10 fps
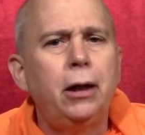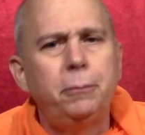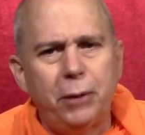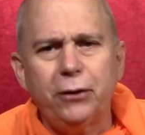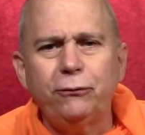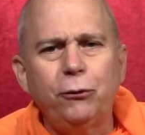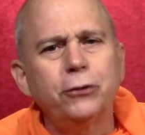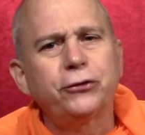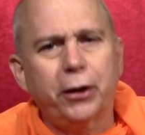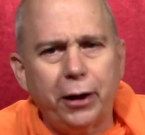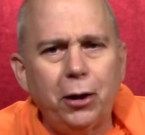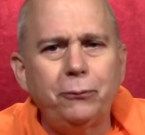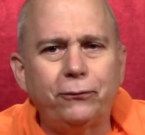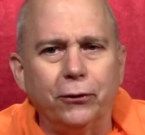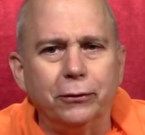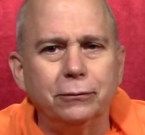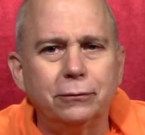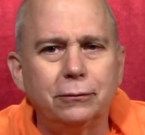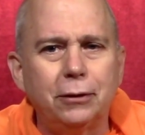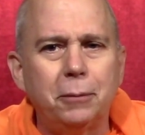Metaphors are helpful,
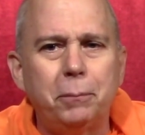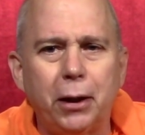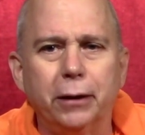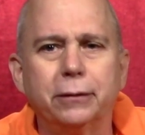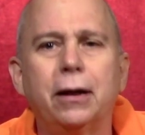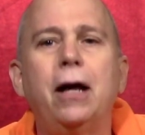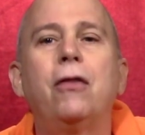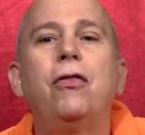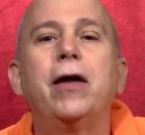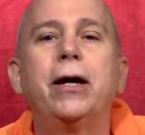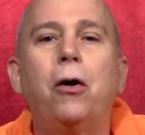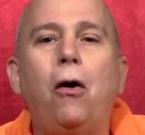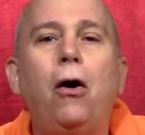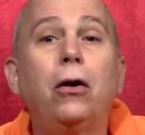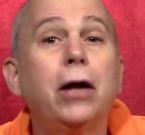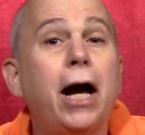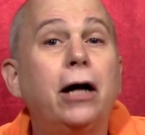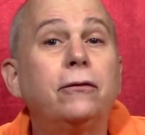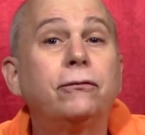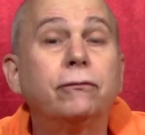but they all
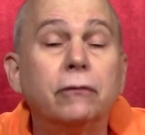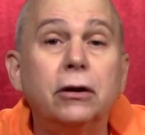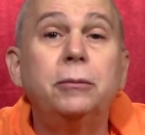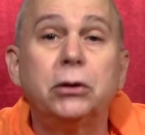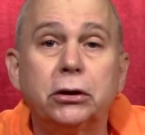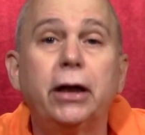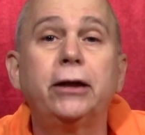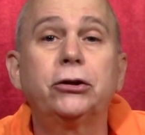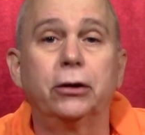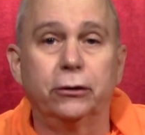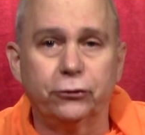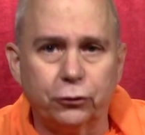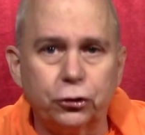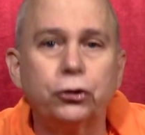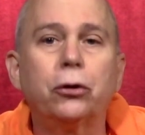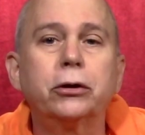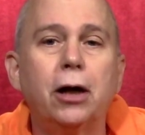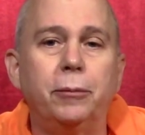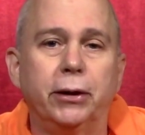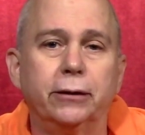have limitations or
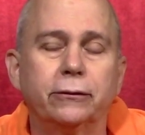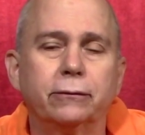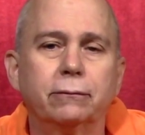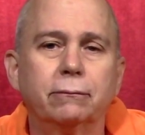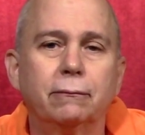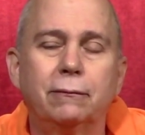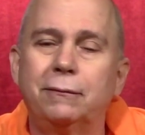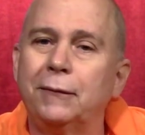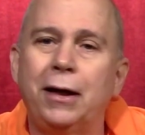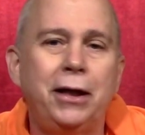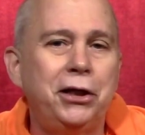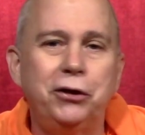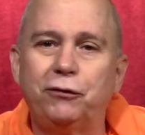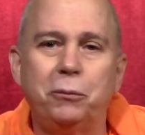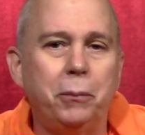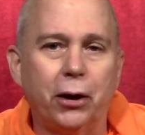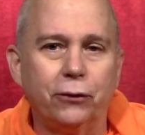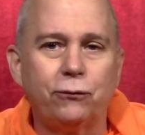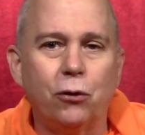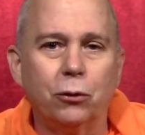shortcomings. If a
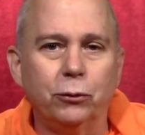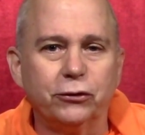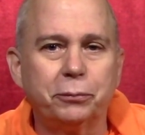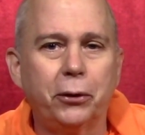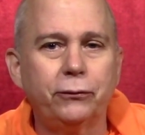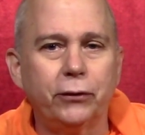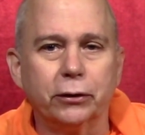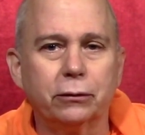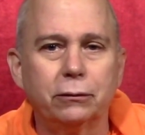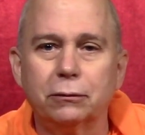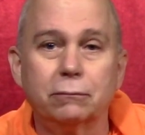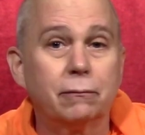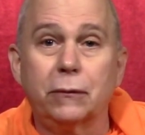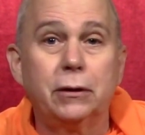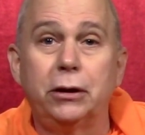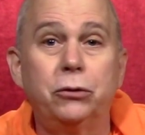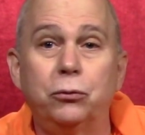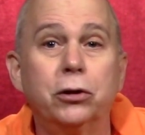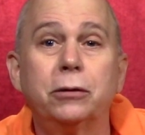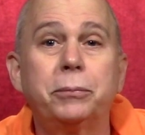metaphor was perfect, it
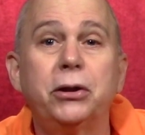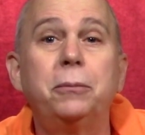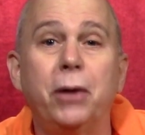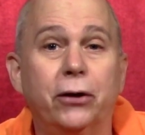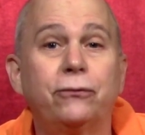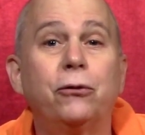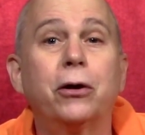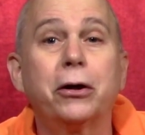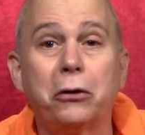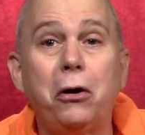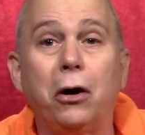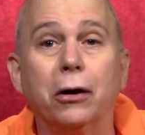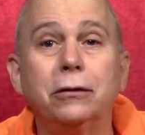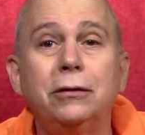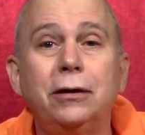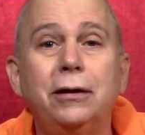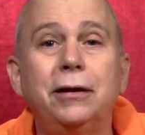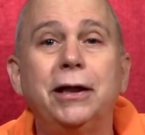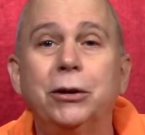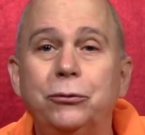wouldn't be a metaphor at all.
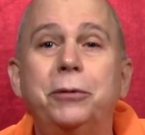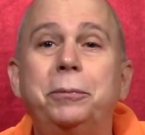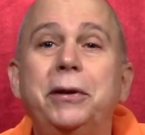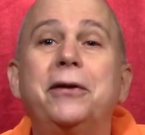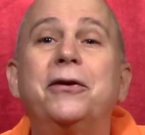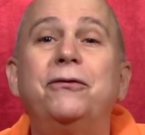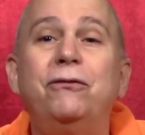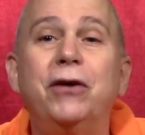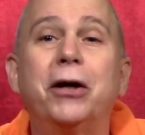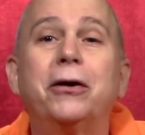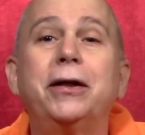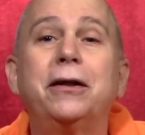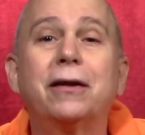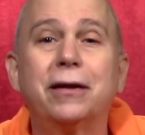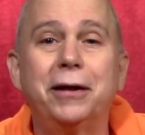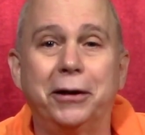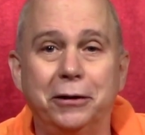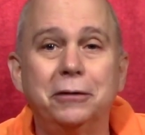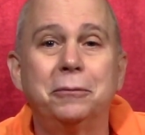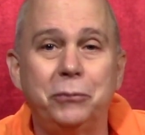It would be the very
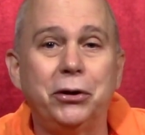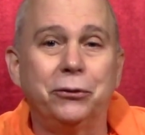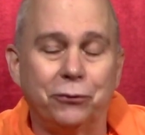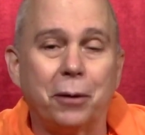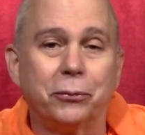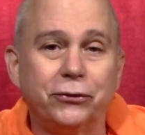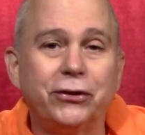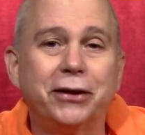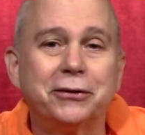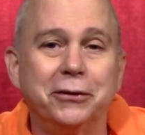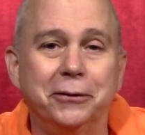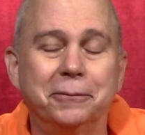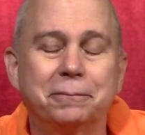thing being represented.